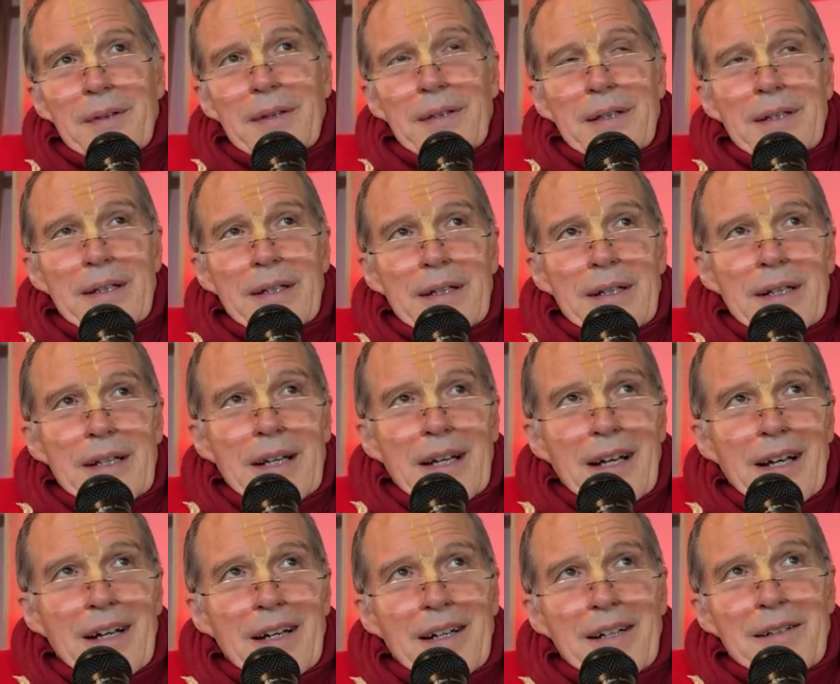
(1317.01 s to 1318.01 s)
Mm,
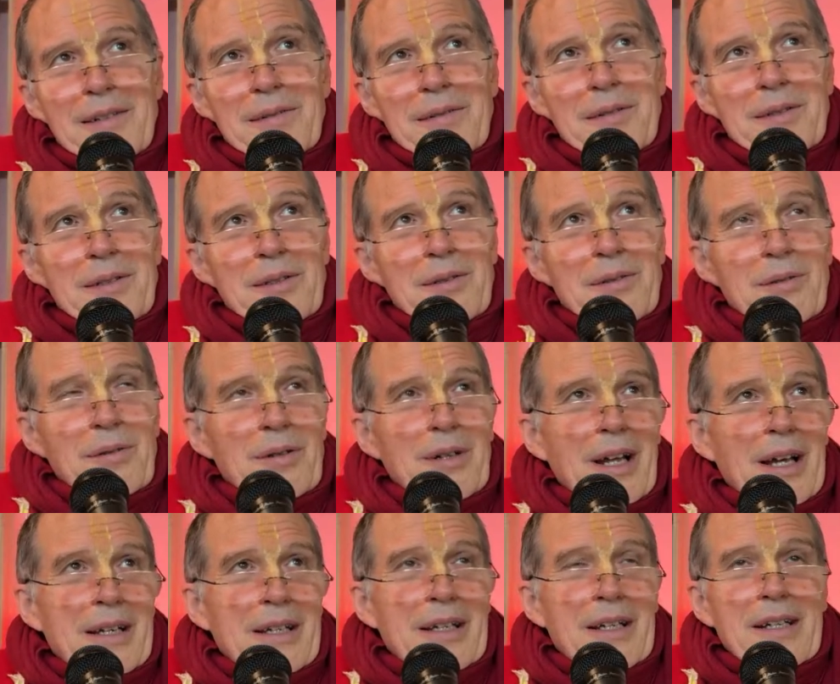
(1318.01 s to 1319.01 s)
uh, you know,
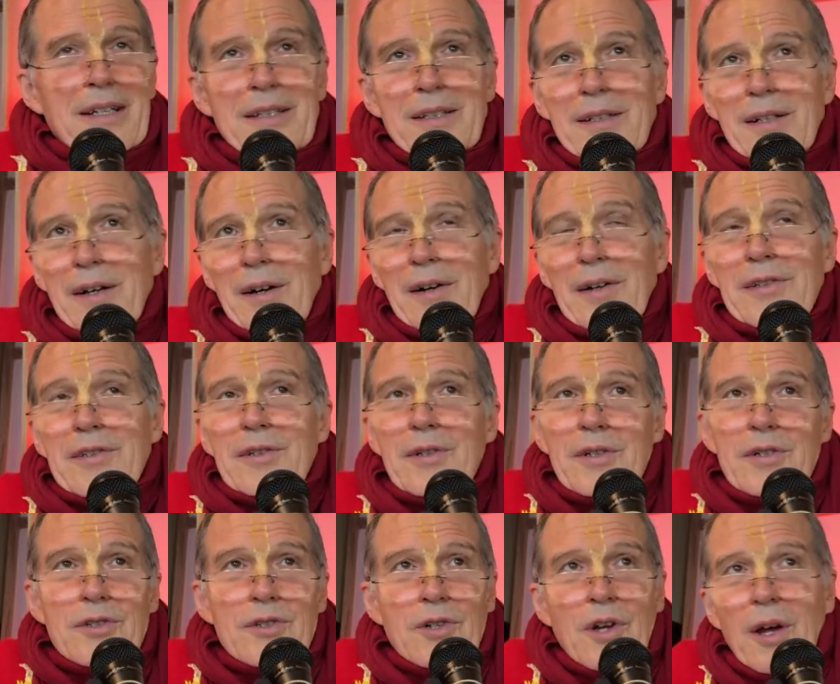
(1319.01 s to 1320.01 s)
like in, also
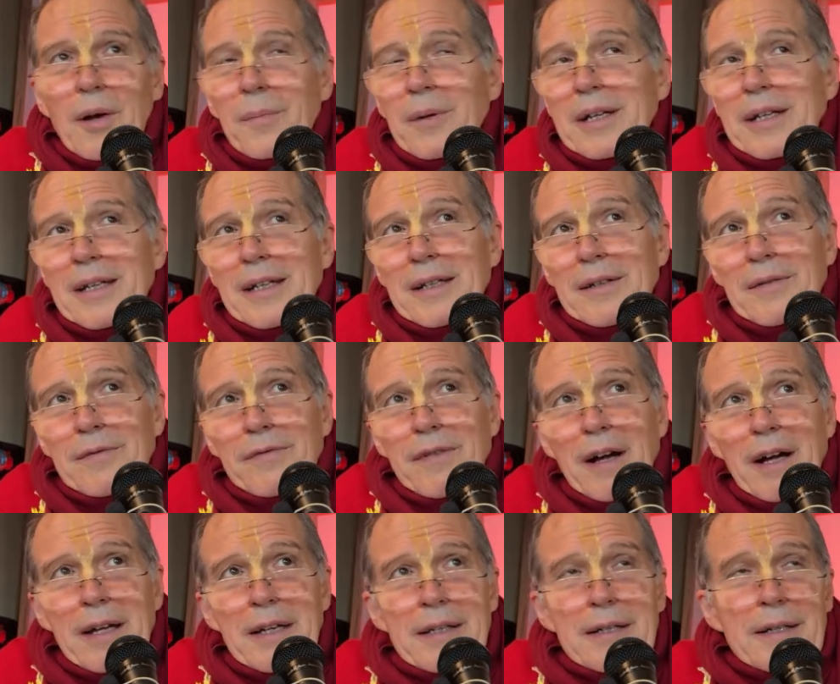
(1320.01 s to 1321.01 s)
in Germany, you
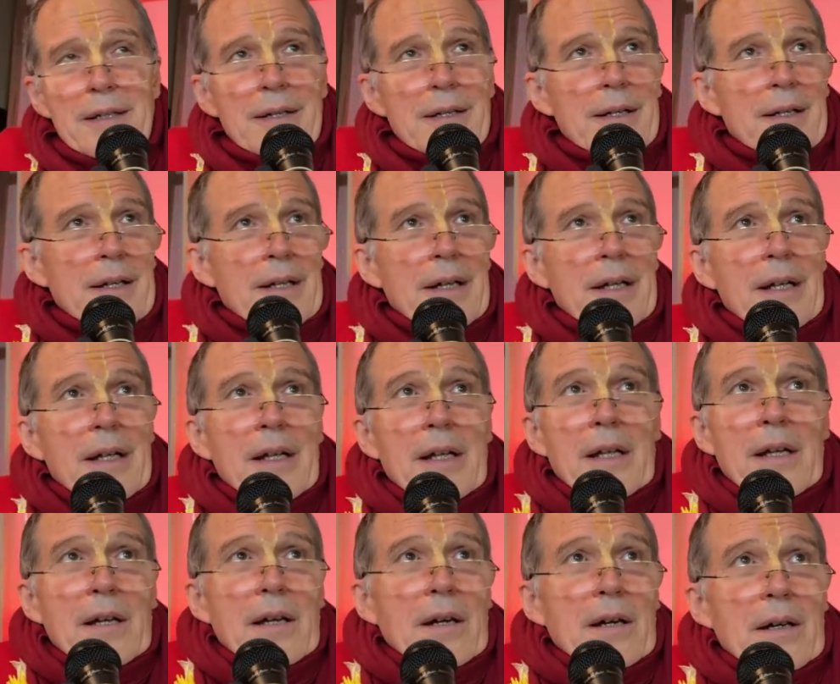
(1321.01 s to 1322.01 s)
find
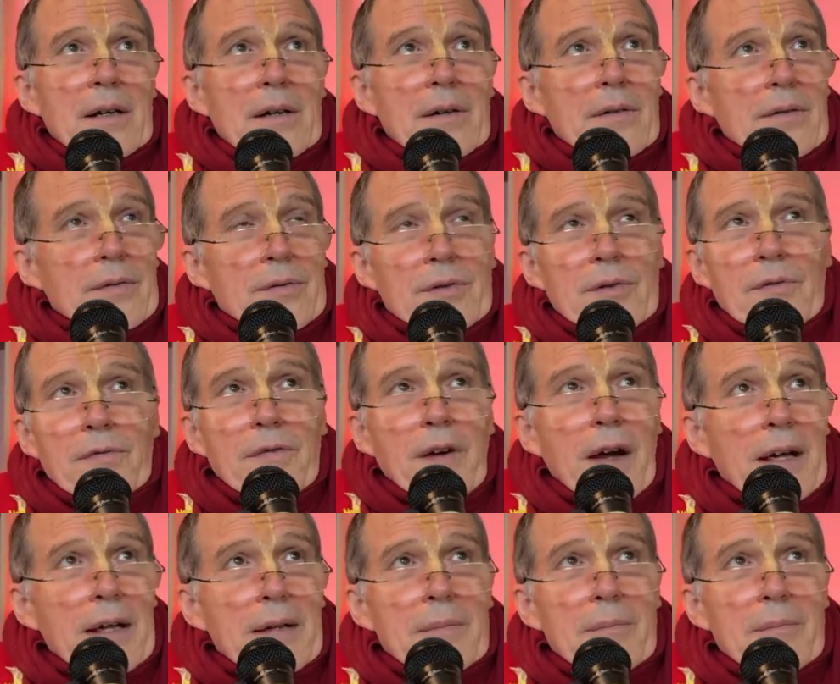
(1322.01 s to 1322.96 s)
uh, you find